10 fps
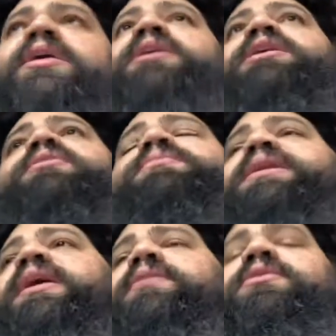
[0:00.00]
it'll be
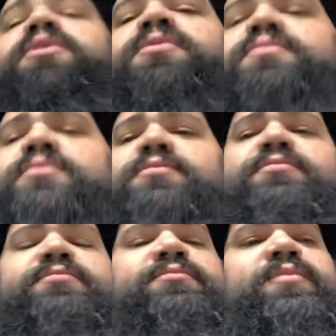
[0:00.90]
like you know,
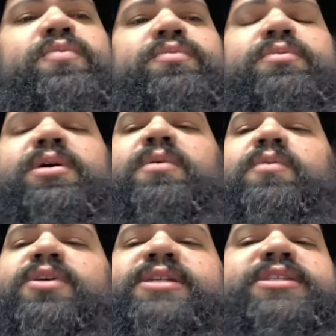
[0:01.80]
uh,
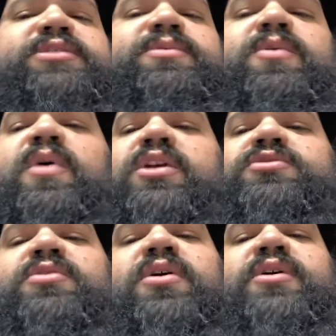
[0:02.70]
workstations with
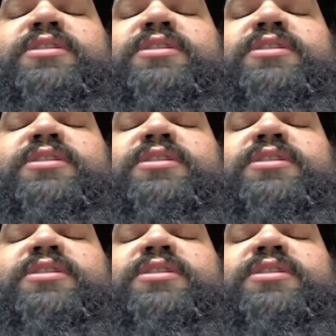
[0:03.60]
Quadro cards,